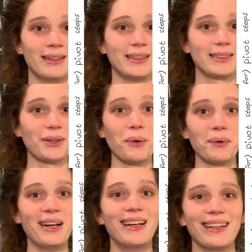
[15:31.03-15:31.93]
So
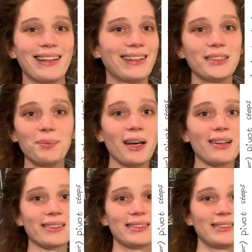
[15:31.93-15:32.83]
let's be
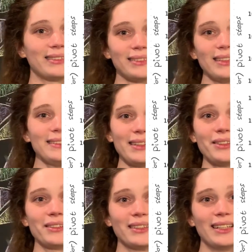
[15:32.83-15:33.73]
honest, this
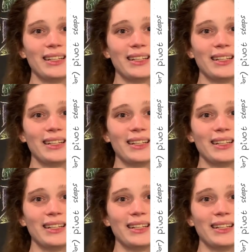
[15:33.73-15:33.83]
here,